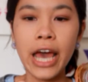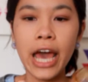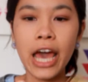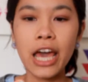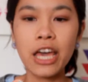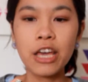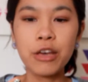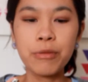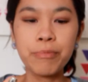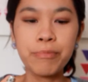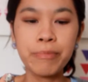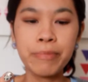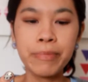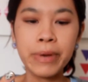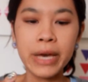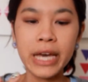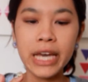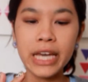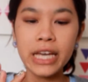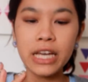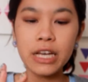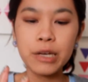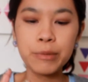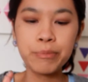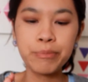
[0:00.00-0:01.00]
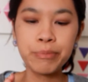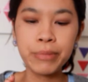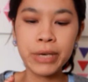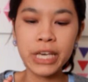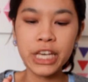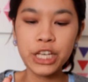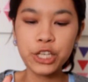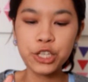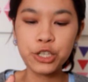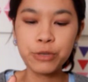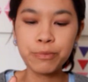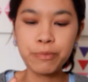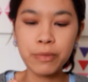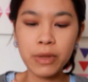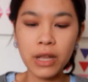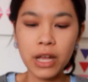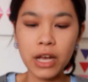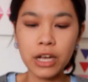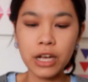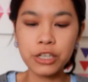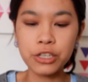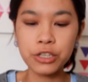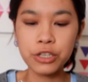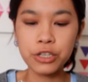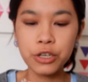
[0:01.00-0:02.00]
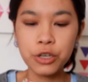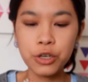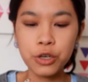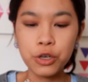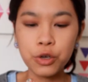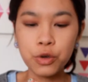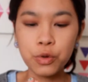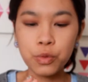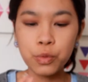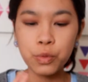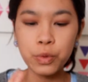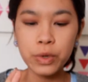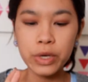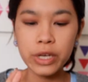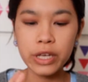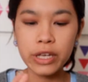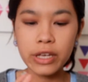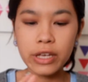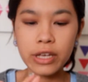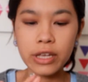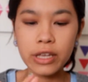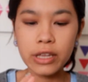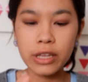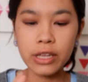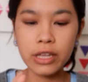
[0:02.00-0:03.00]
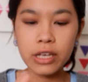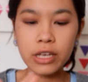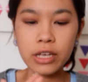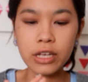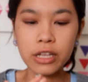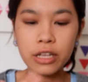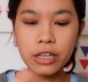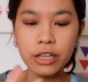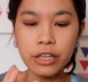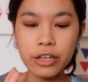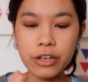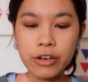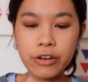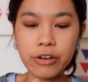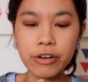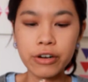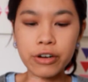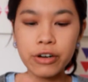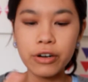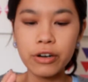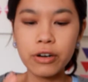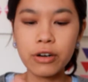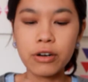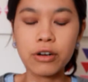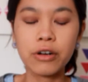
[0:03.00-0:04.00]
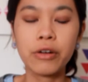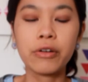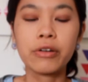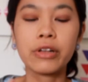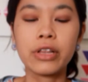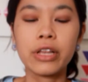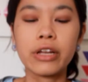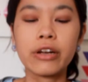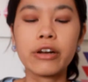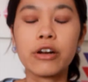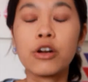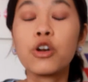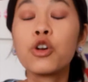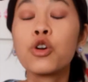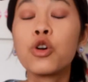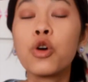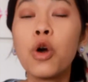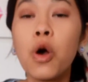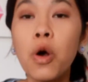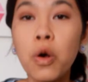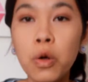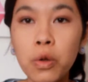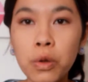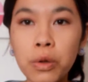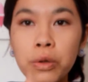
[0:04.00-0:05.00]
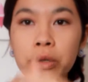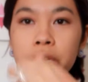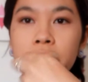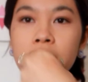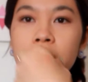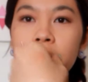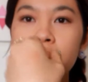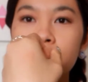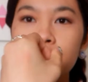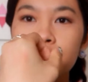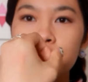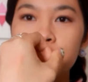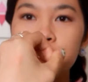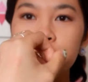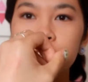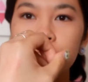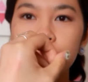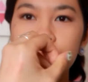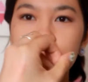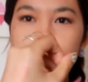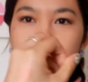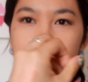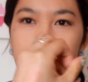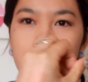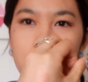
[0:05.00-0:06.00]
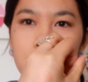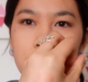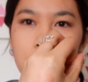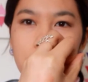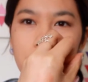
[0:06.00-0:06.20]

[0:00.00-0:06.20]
a pink peach blush with gold shimmer.